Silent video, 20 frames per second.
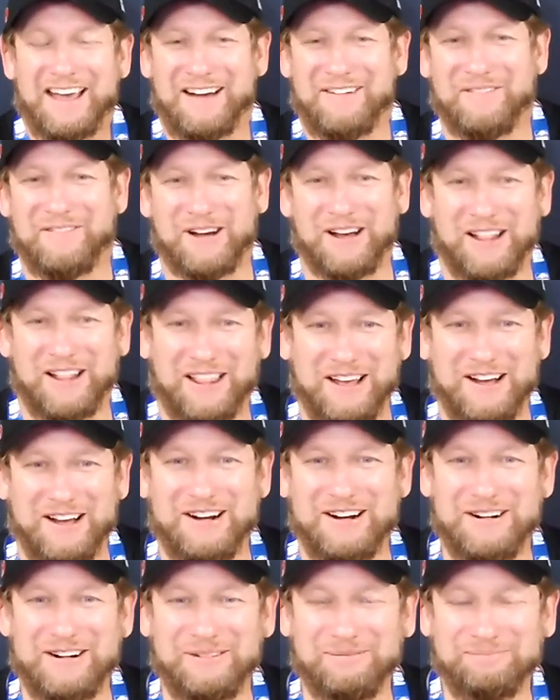well,
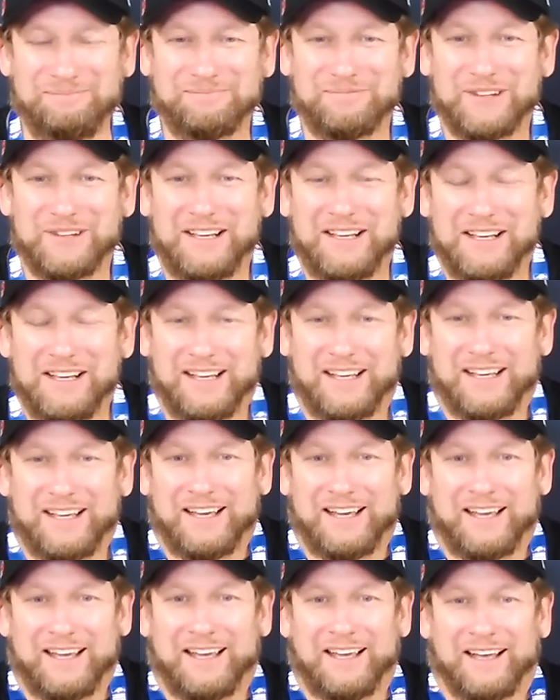um,
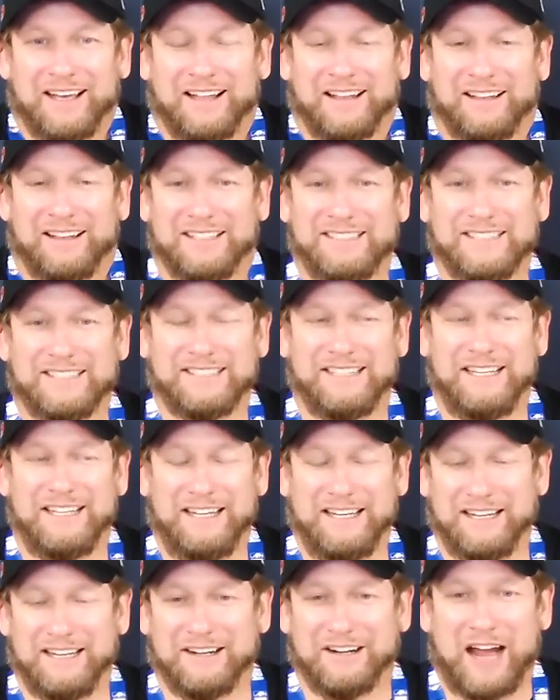let's see
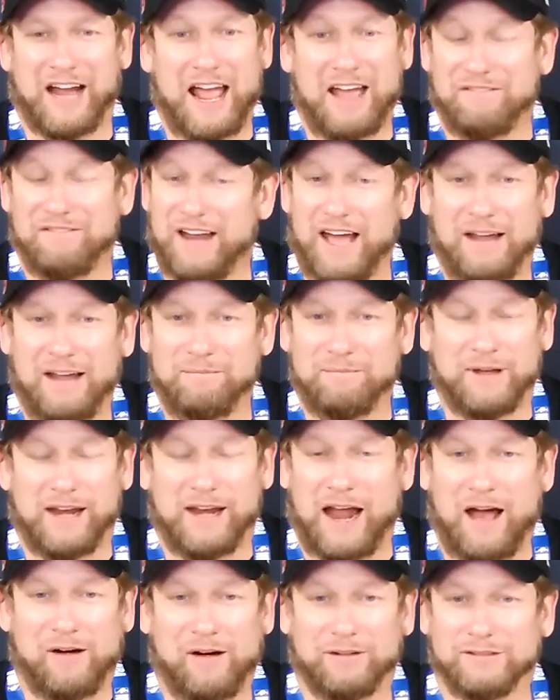here. I have not been
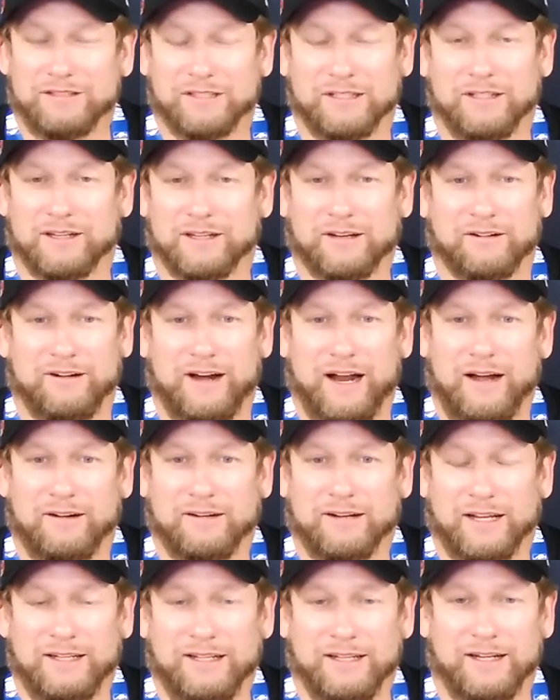out to look
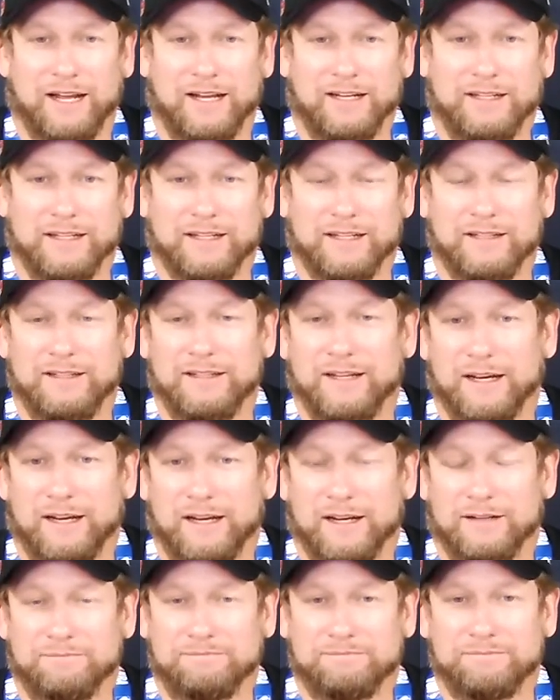around. I did. I did.
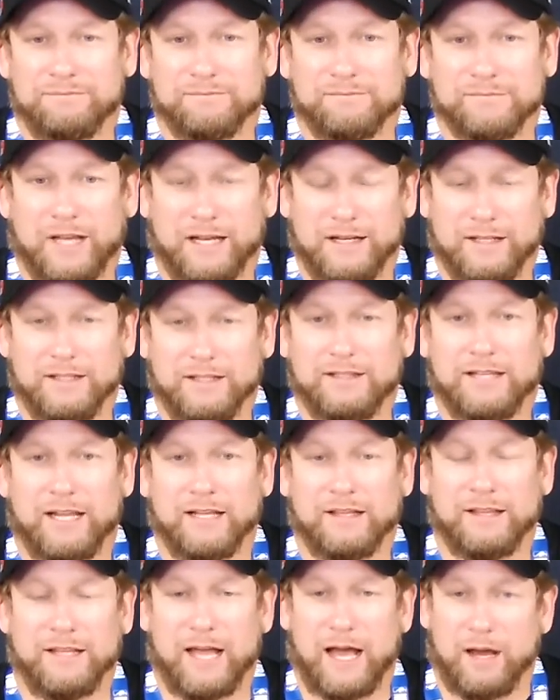Um, I did
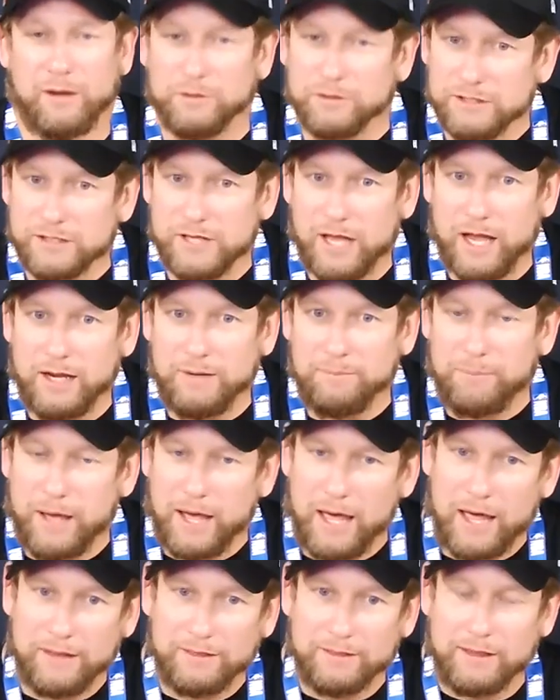take the outside
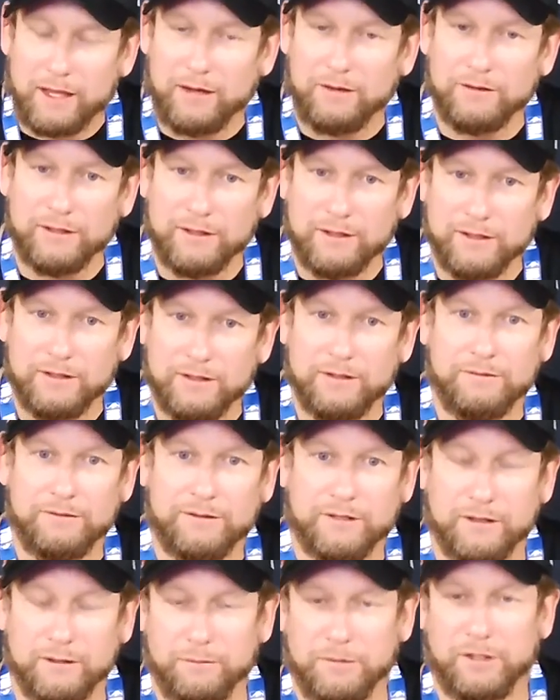path down to the
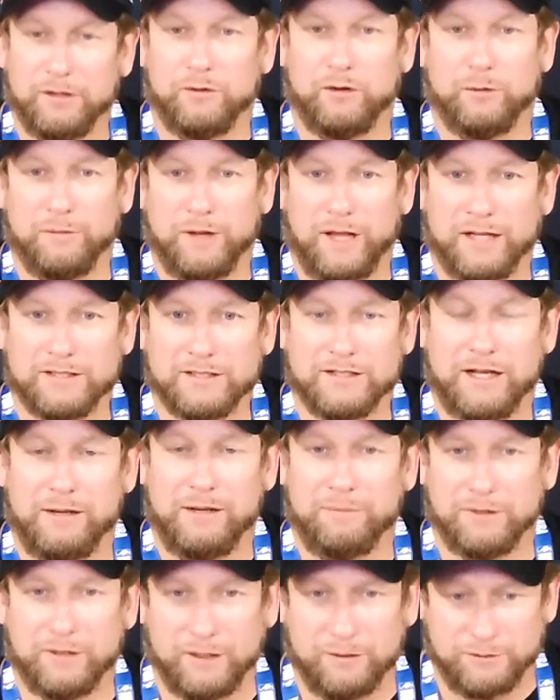to the meal room last night,
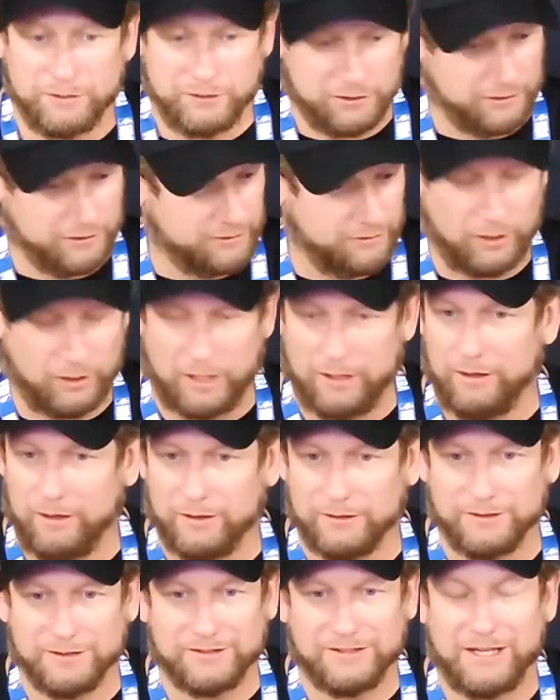but that was just right
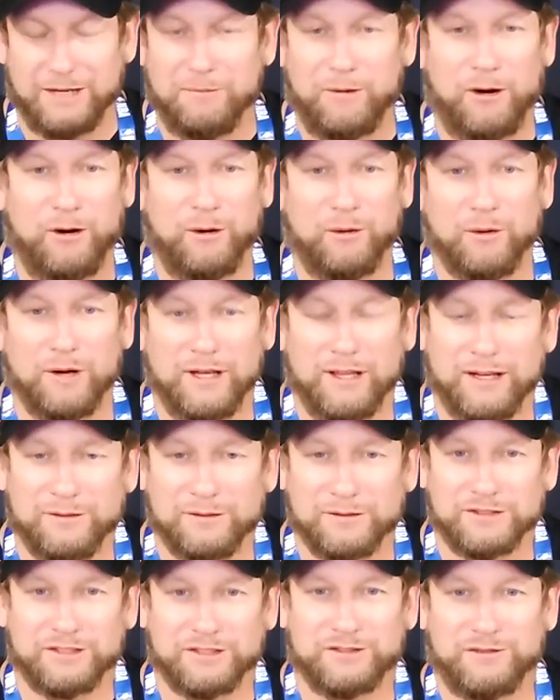along the same hallway. That
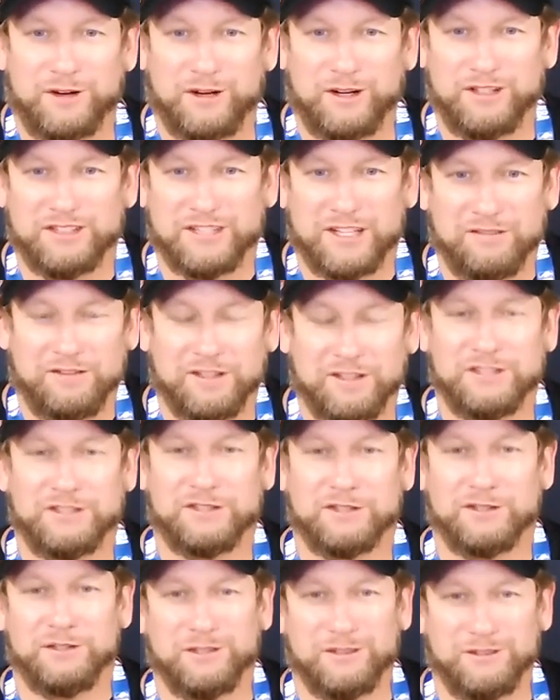was as far as I
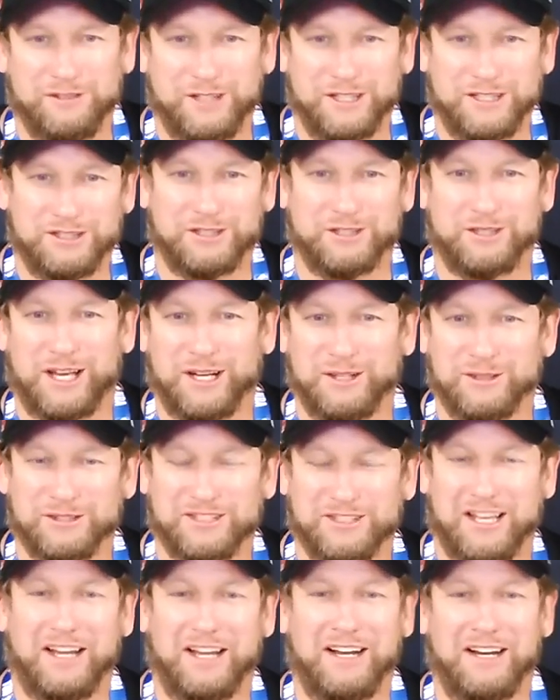ventured ventured
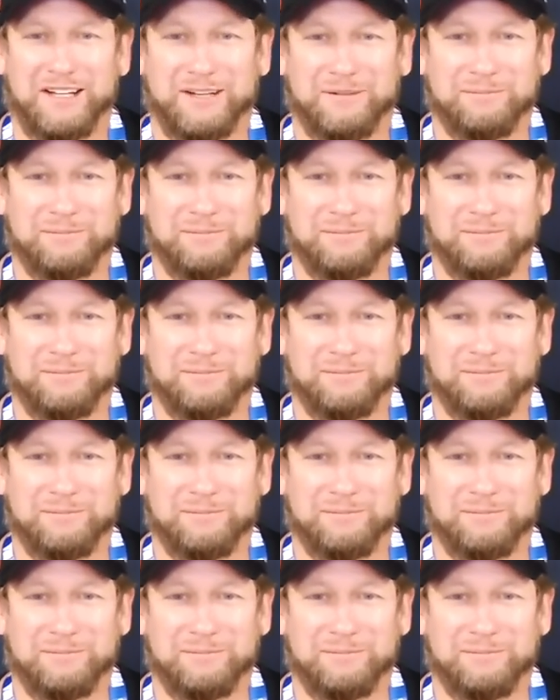outside. I'm